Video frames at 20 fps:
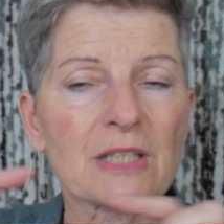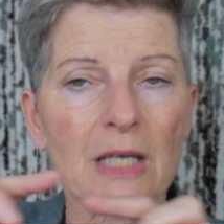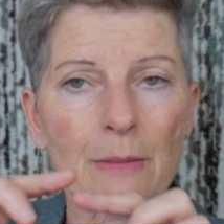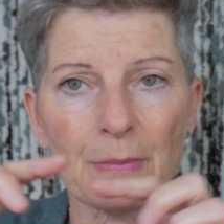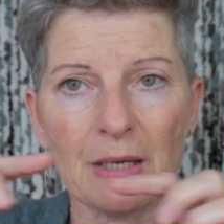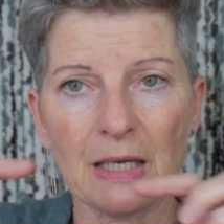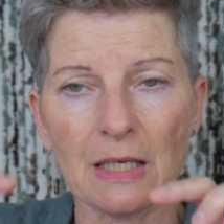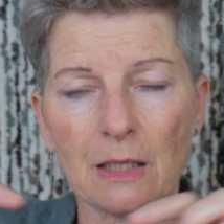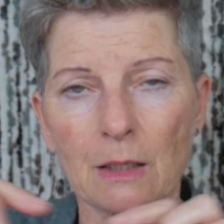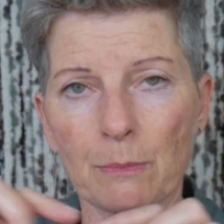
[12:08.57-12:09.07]
I
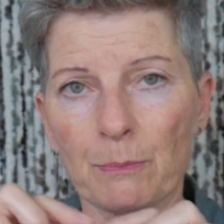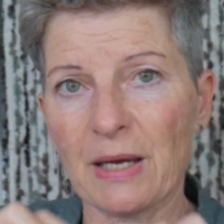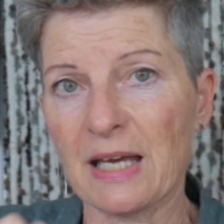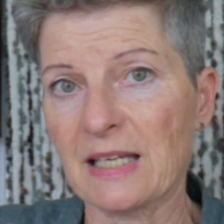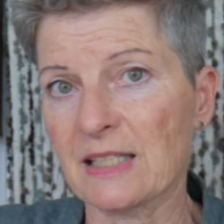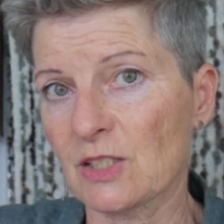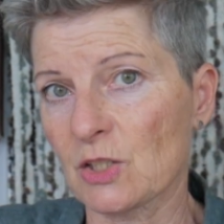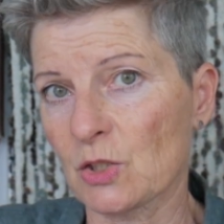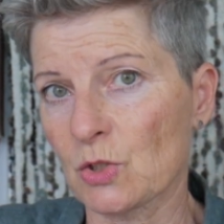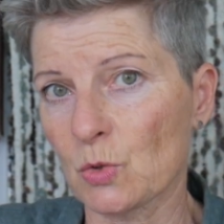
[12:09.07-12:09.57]
make
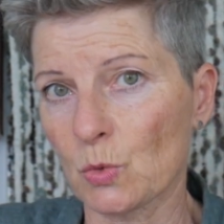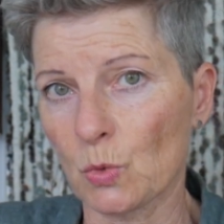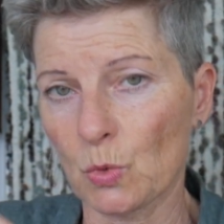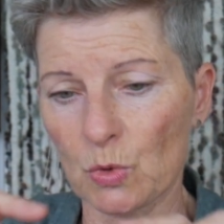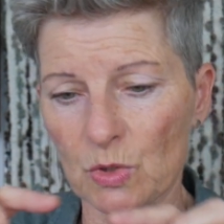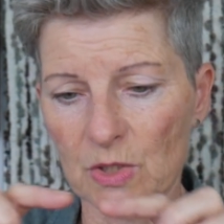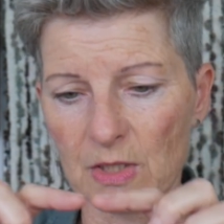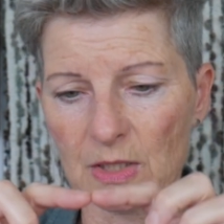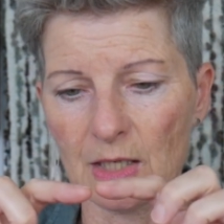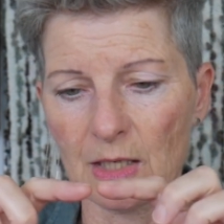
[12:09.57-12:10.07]
pasta
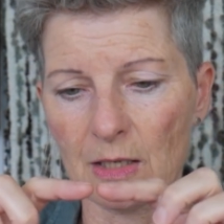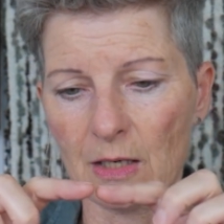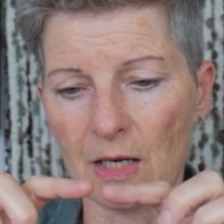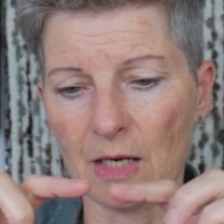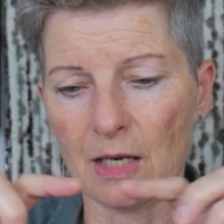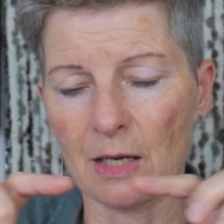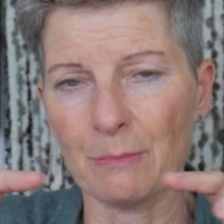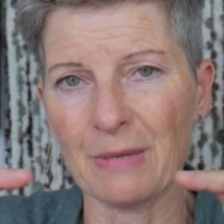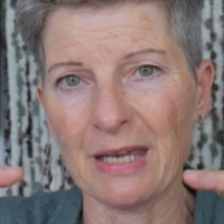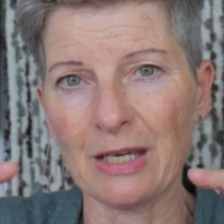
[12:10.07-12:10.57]
sauce, and
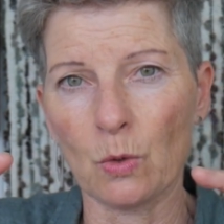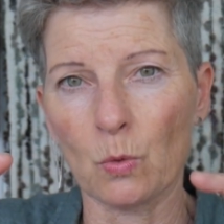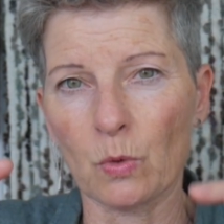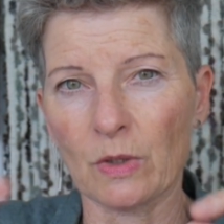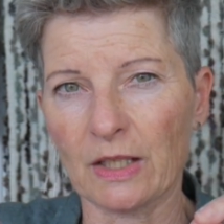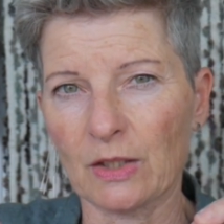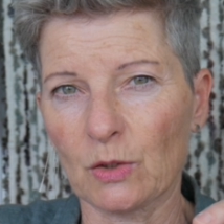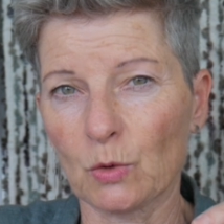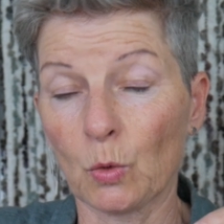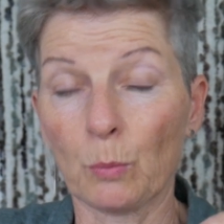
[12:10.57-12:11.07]
I make what
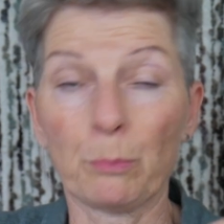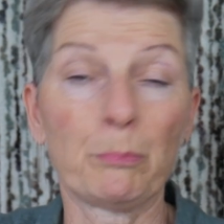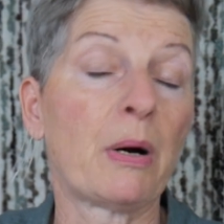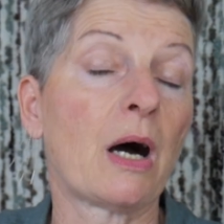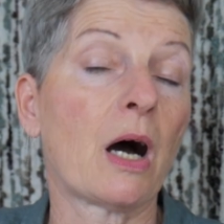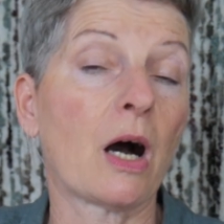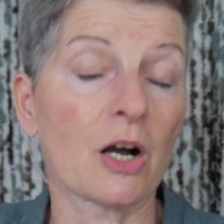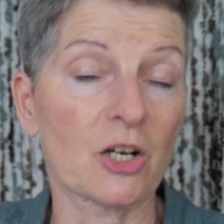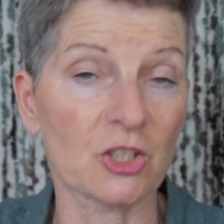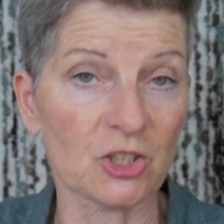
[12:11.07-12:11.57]
I call
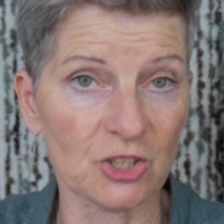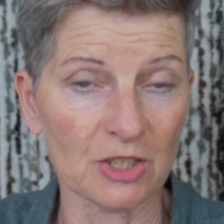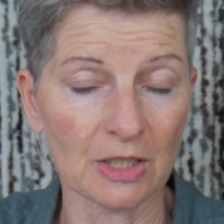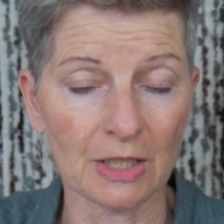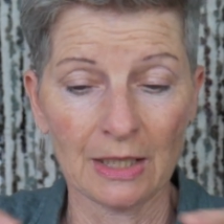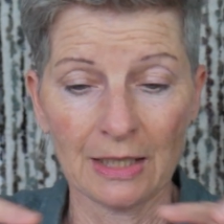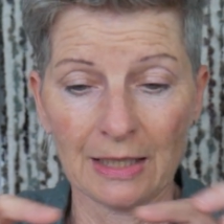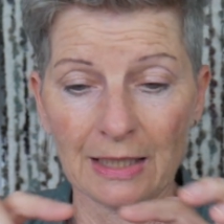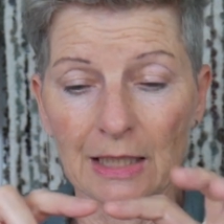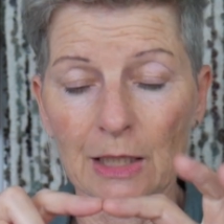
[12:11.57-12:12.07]
pucks,
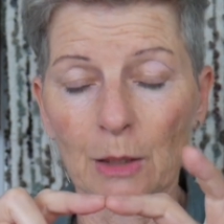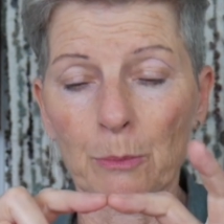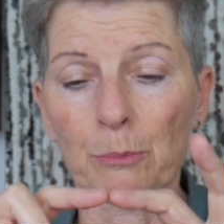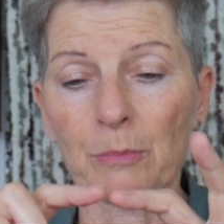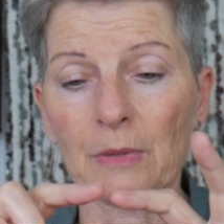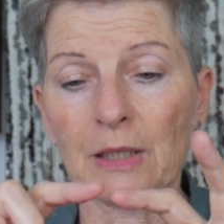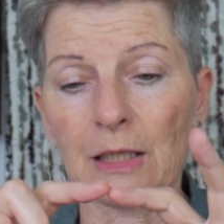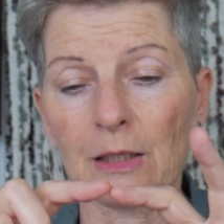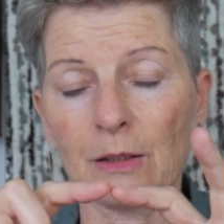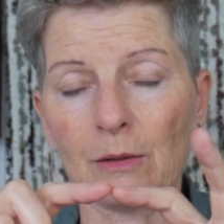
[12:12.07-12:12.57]

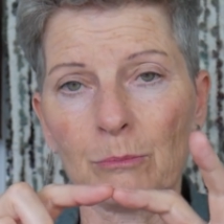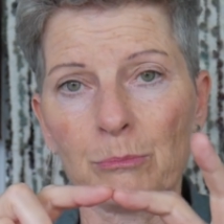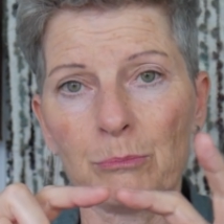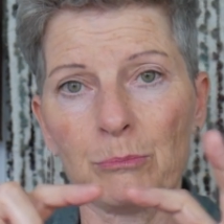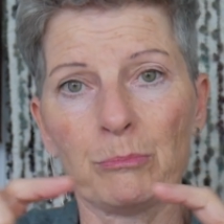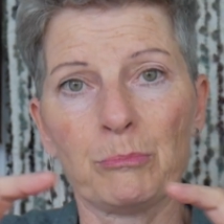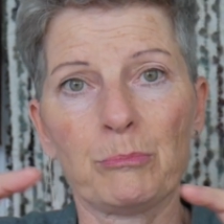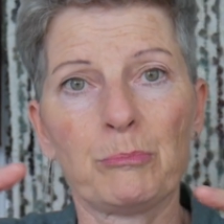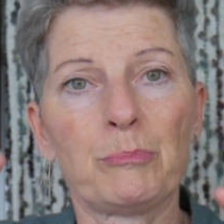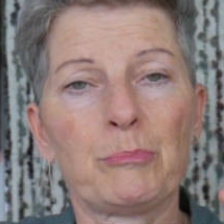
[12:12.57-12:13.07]
little
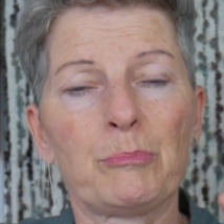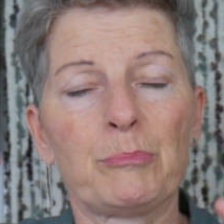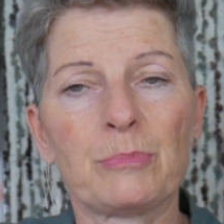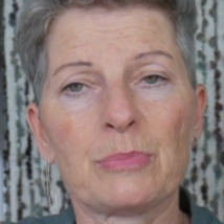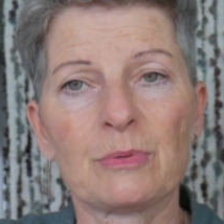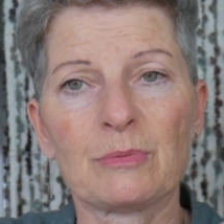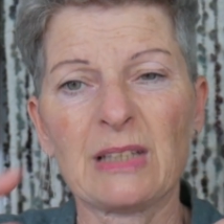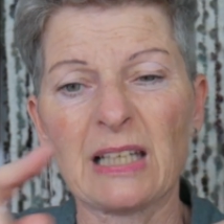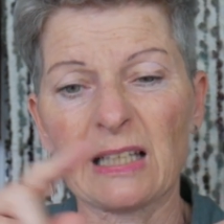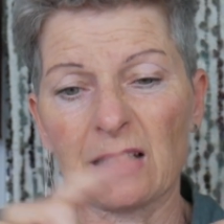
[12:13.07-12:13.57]

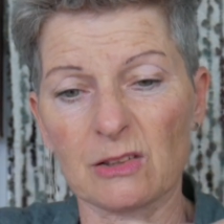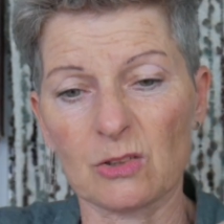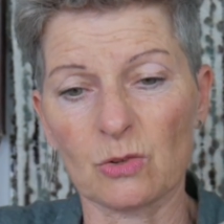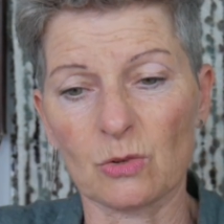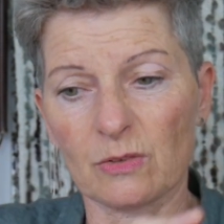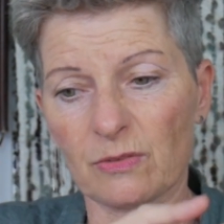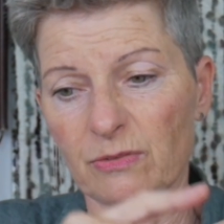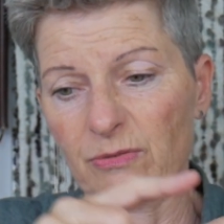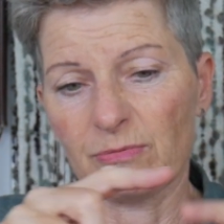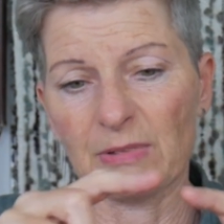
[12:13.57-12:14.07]

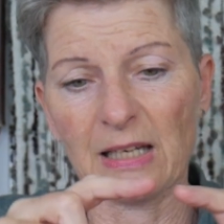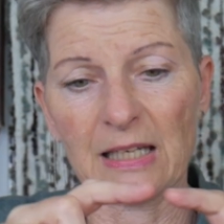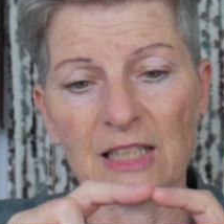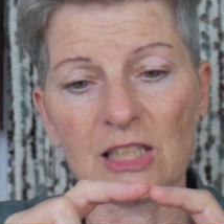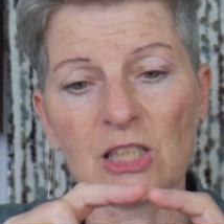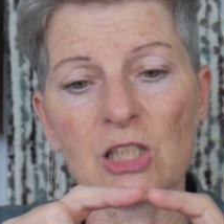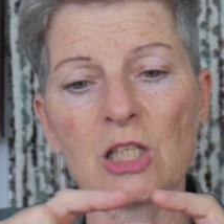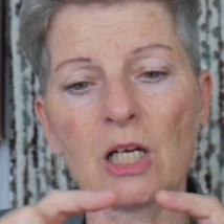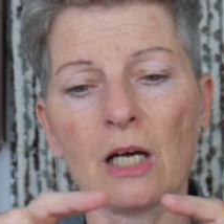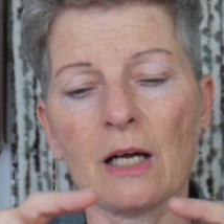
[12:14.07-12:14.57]
sort of like
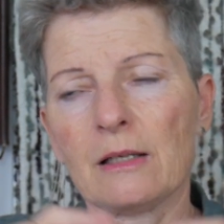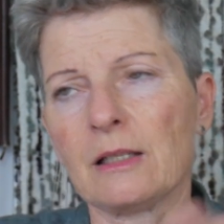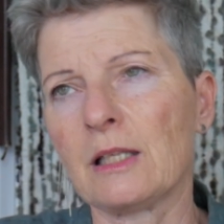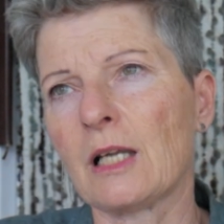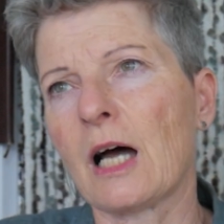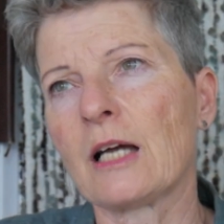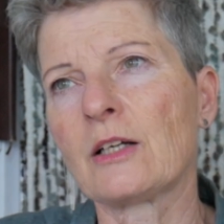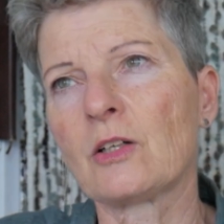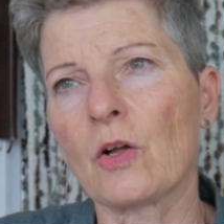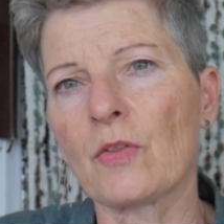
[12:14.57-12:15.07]

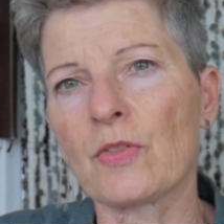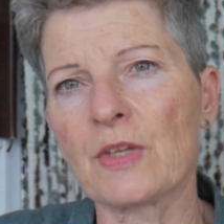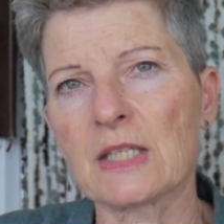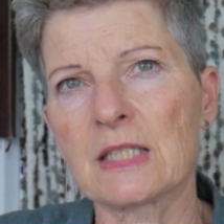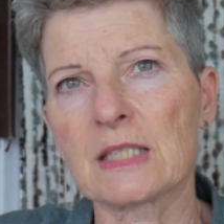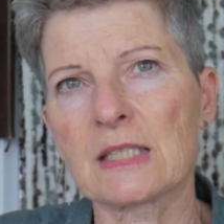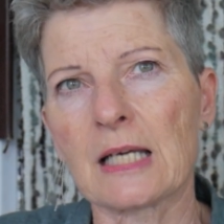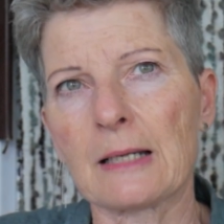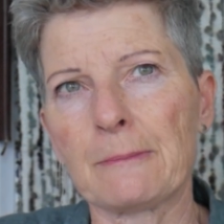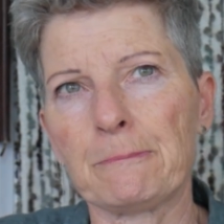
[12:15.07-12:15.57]
I got this.